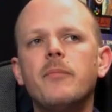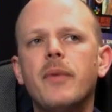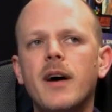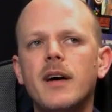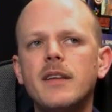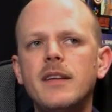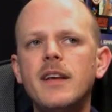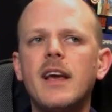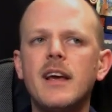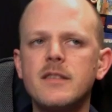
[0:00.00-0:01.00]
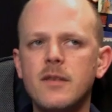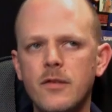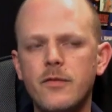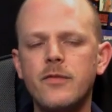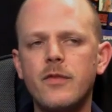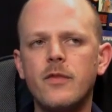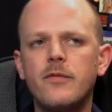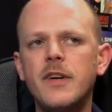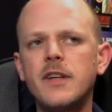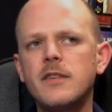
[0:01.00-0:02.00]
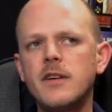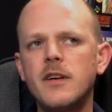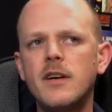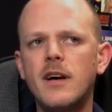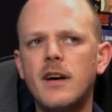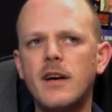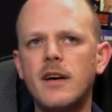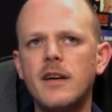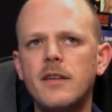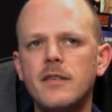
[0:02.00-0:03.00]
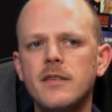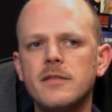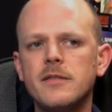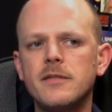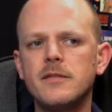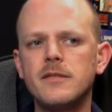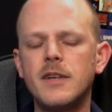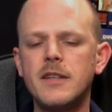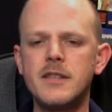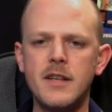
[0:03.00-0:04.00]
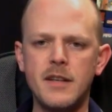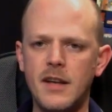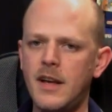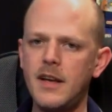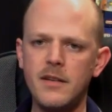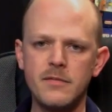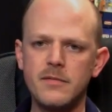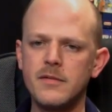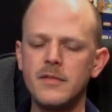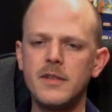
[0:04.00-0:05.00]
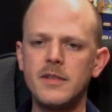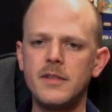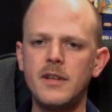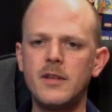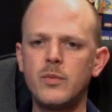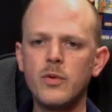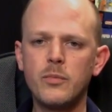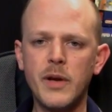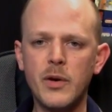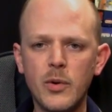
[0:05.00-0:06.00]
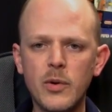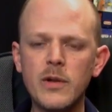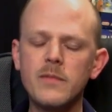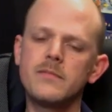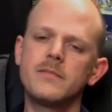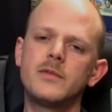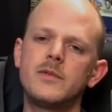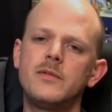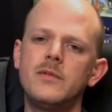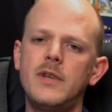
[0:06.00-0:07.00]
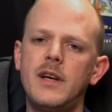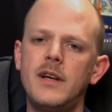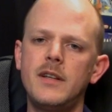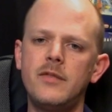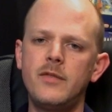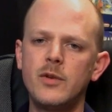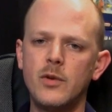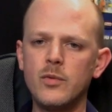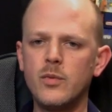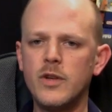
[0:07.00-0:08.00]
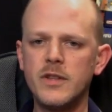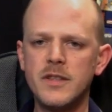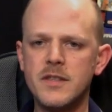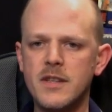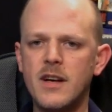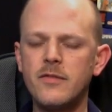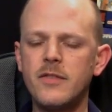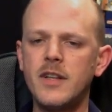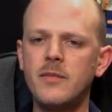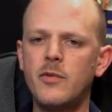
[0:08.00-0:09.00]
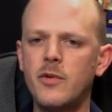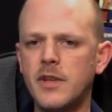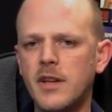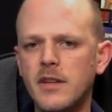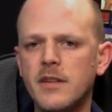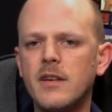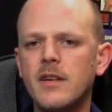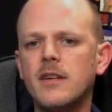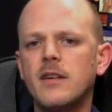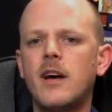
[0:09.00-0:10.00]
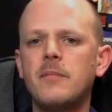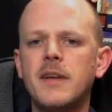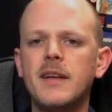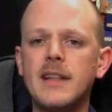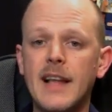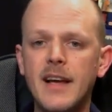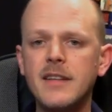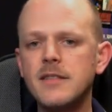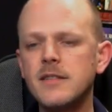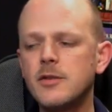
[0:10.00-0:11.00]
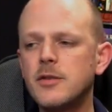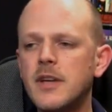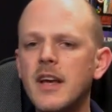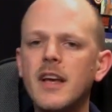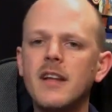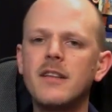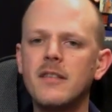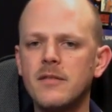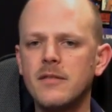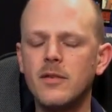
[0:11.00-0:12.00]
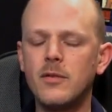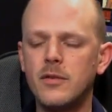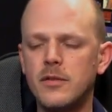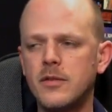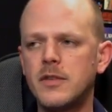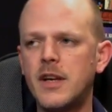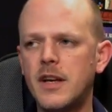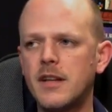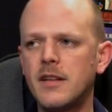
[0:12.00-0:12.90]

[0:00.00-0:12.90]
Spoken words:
But in the case of Victor, I said, hey, it would be cool, and if you don't want this stuff anymore, then I'm glad to take it, or to take